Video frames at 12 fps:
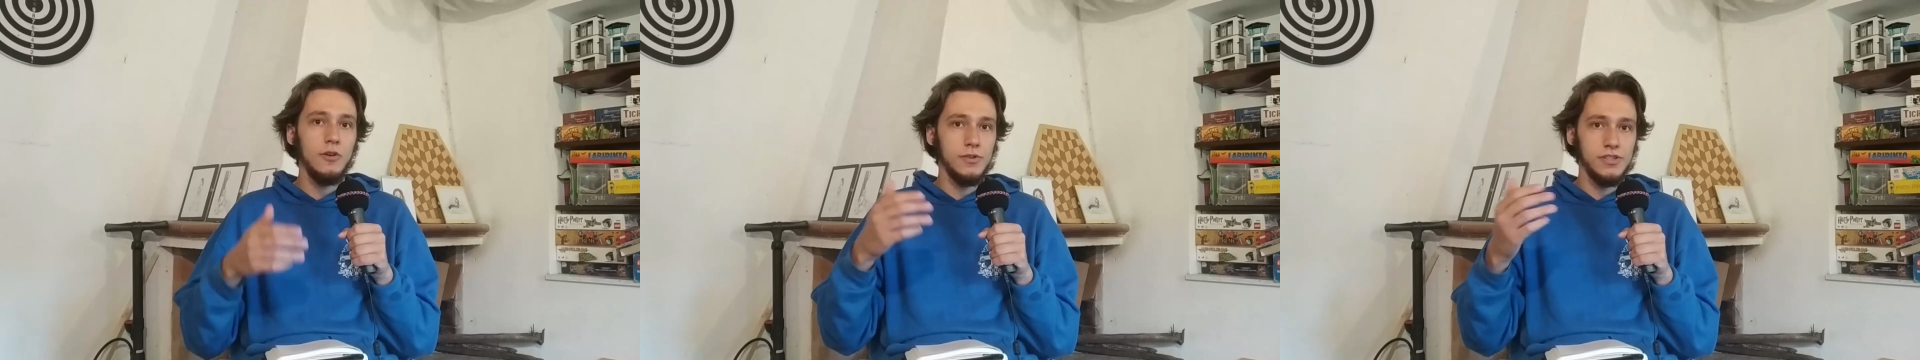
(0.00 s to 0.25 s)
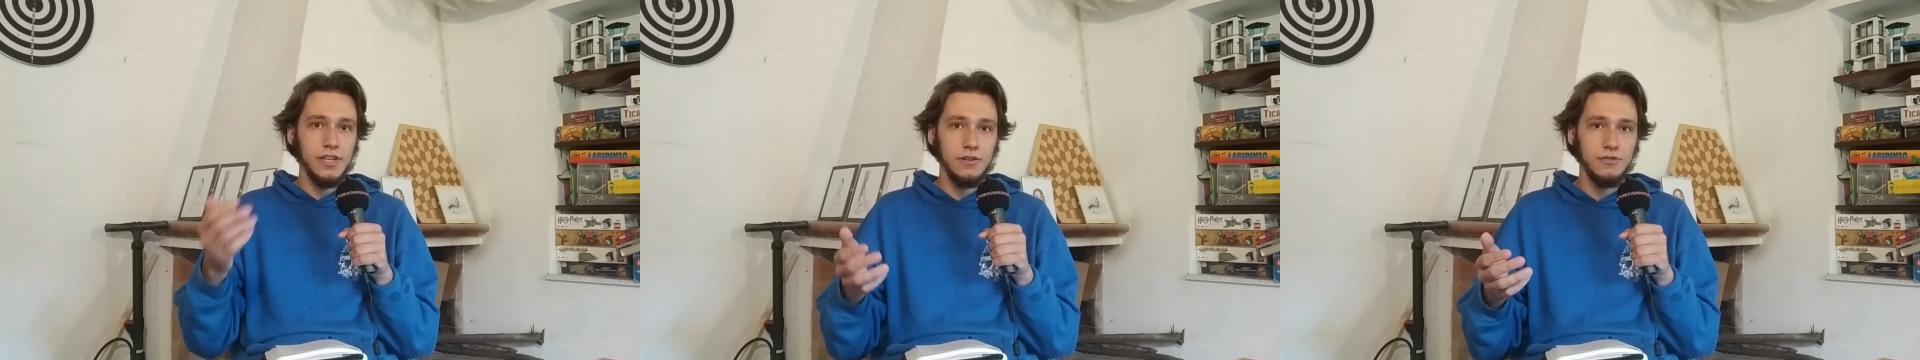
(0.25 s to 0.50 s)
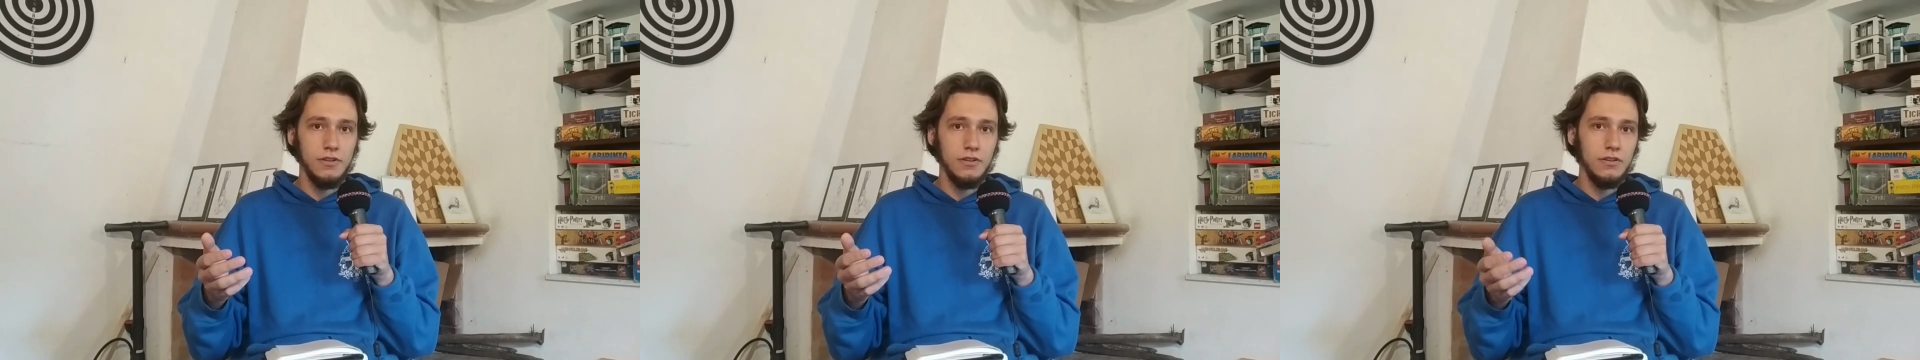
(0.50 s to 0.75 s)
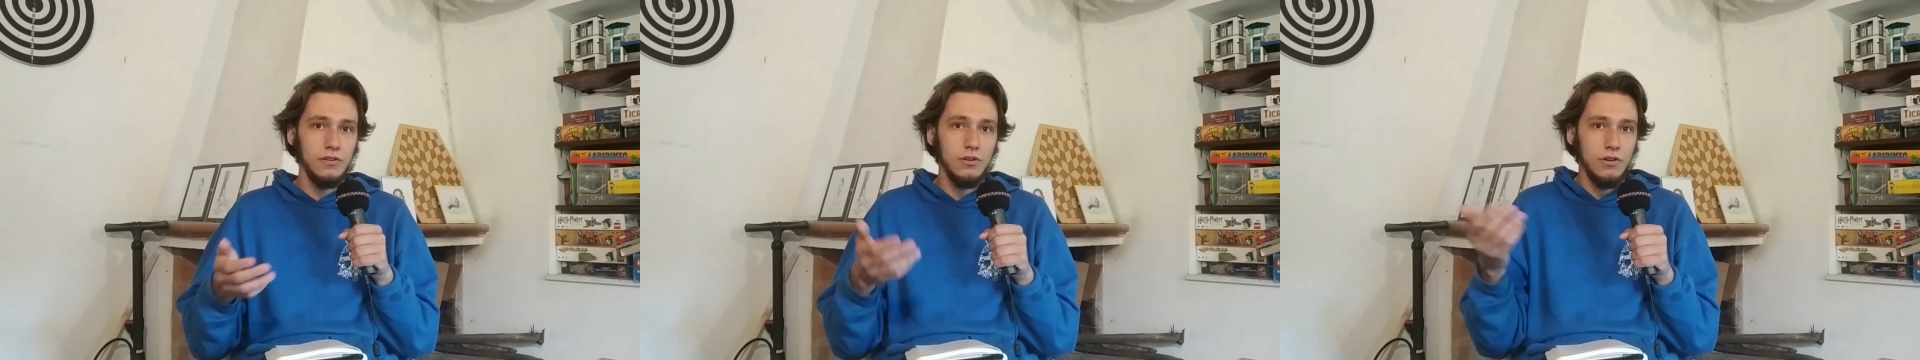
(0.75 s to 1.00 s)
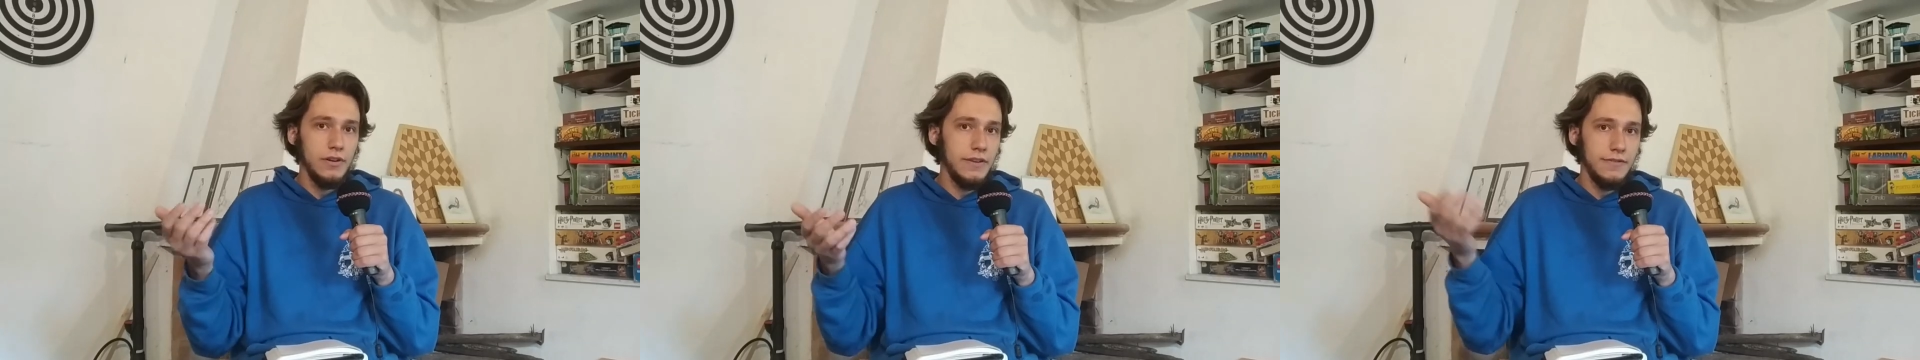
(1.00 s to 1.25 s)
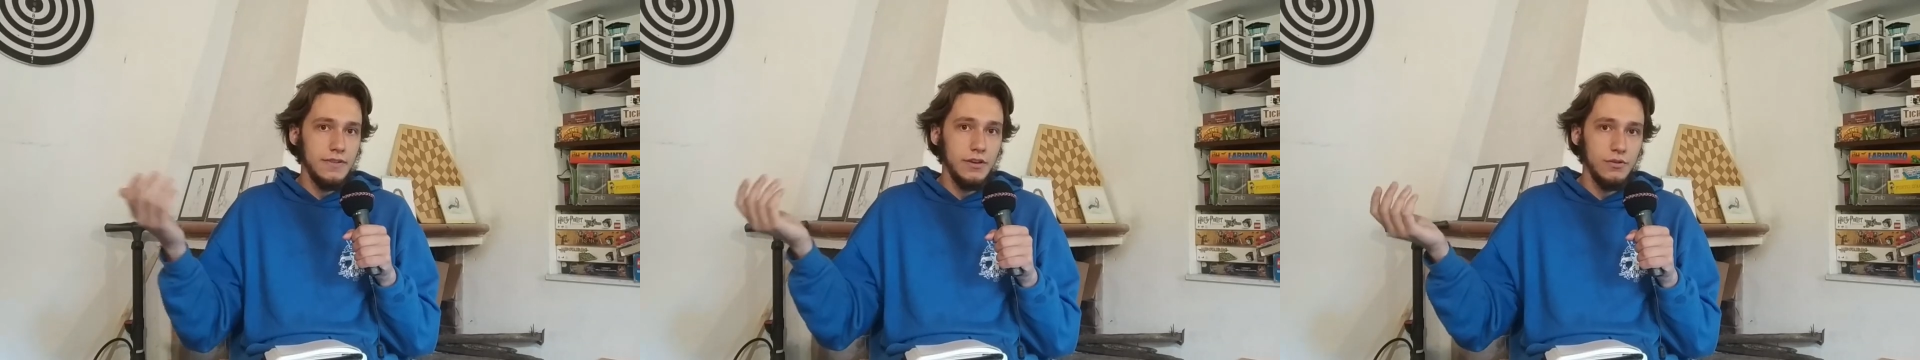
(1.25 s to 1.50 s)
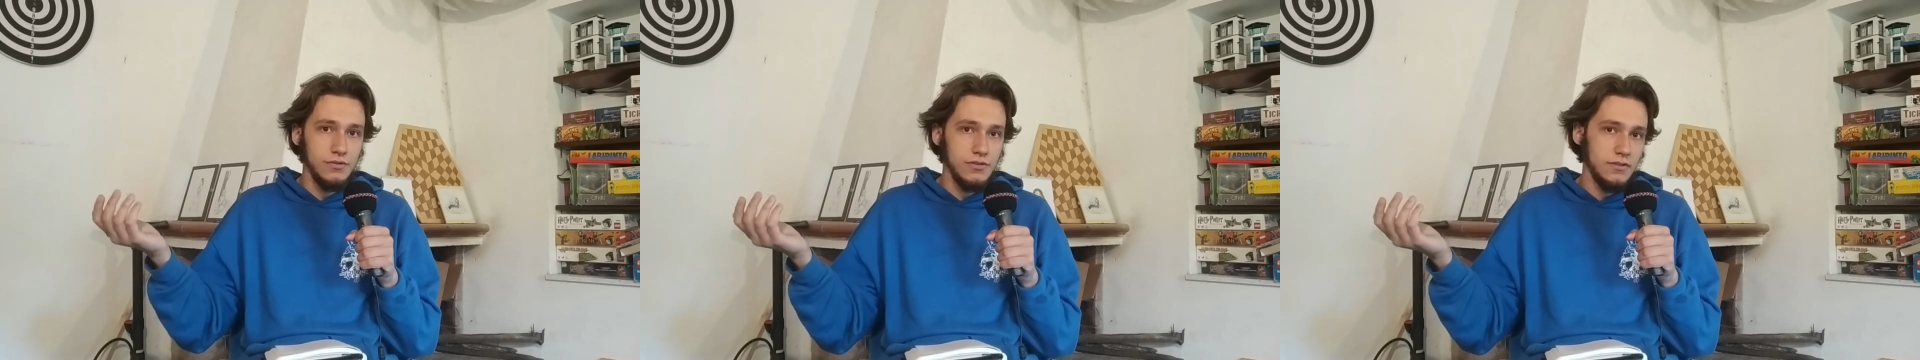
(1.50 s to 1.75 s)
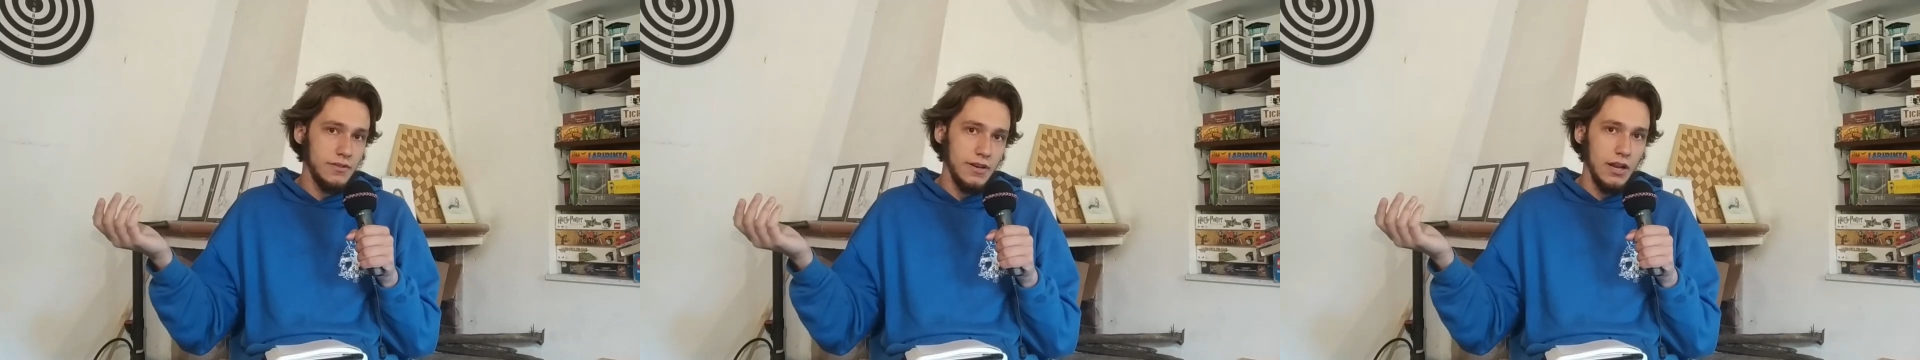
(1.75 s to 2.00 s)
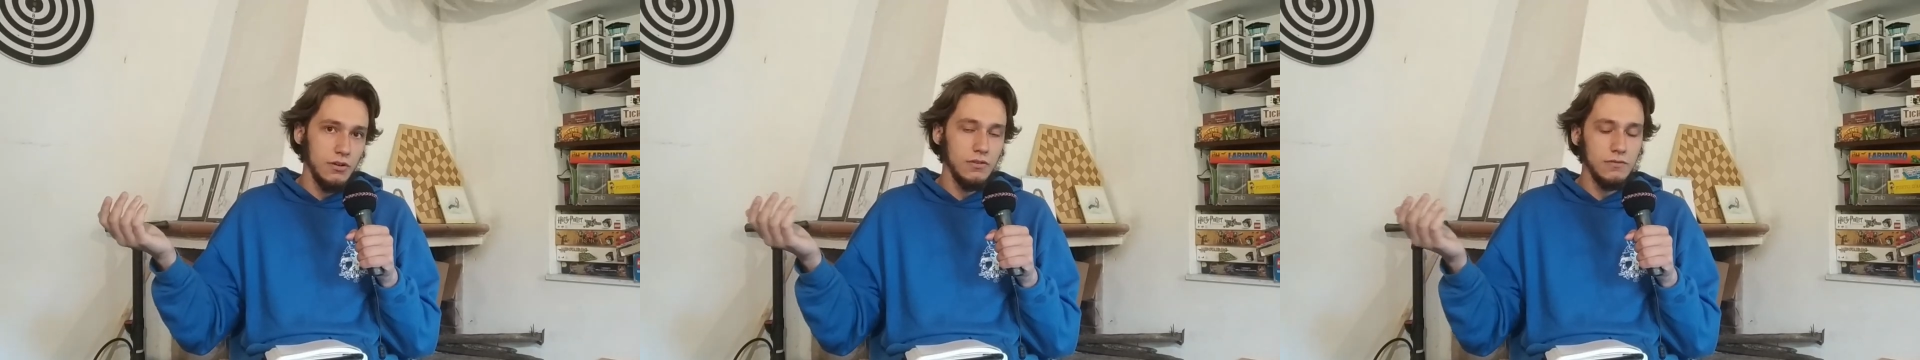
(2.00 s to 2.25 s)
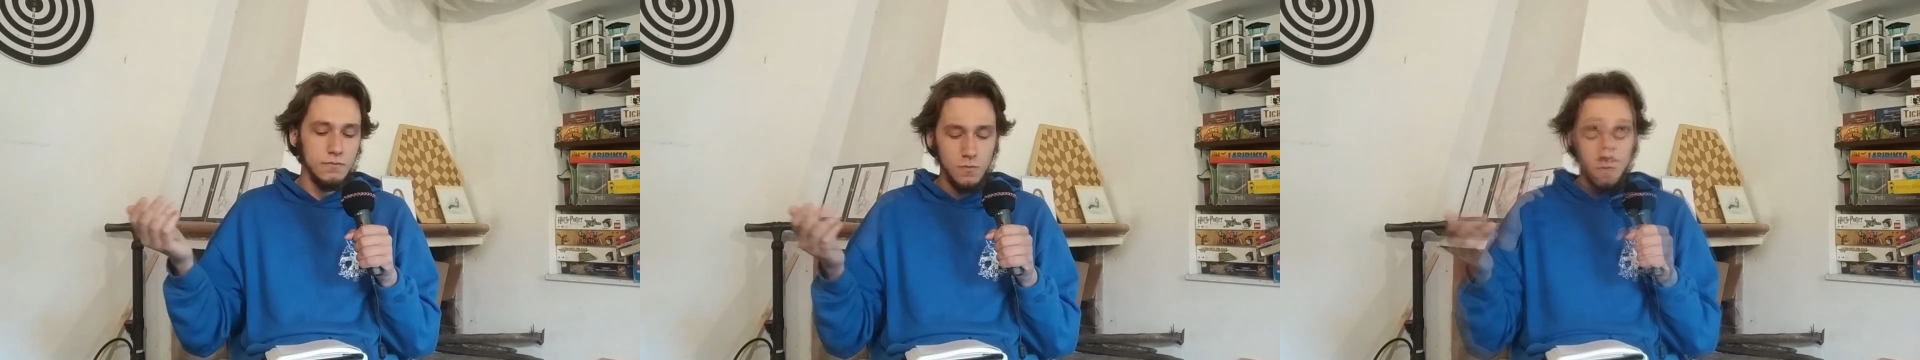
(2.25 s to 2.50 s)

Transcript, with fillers: homosexual, or if they use nano